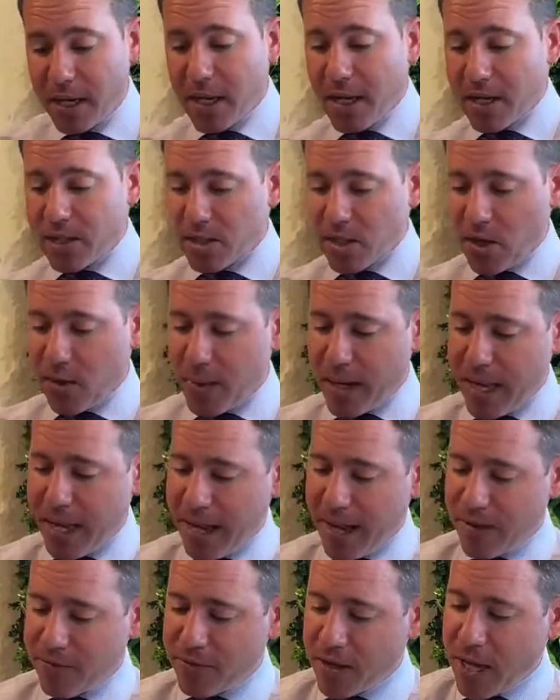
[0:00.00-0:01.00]
So we
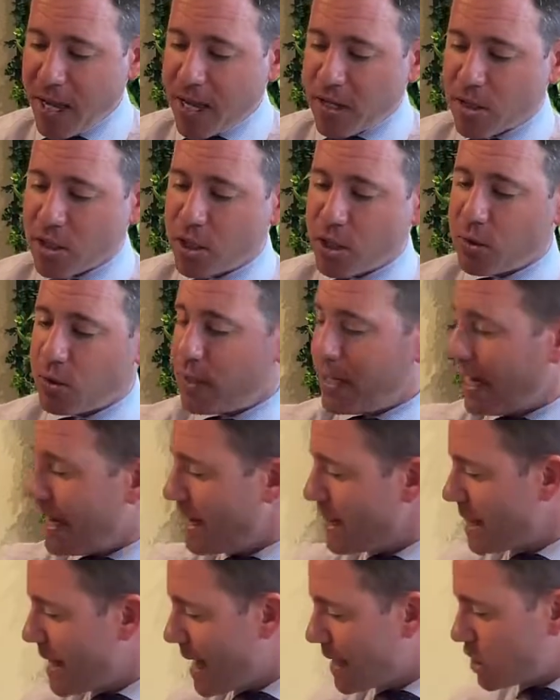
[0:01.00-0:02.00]
have to
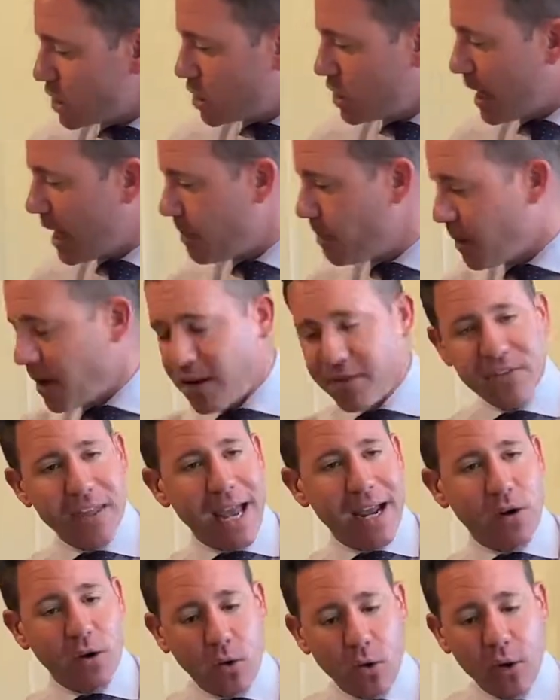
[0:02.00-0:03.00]
create that shape of
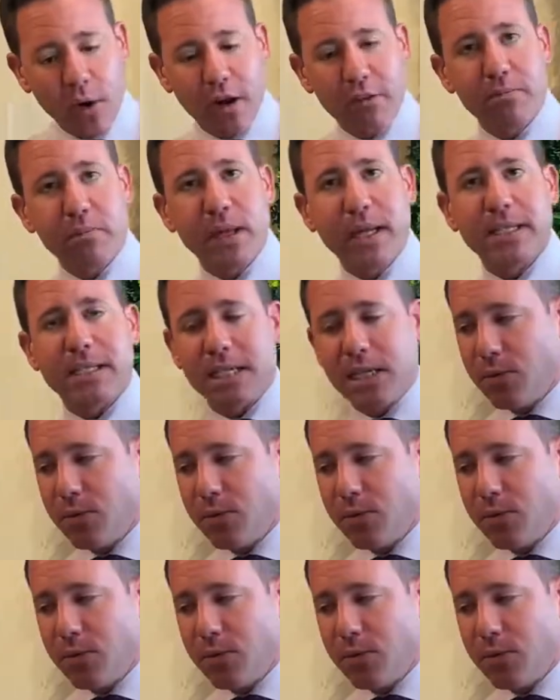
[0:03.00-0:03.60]
that horn of plenty,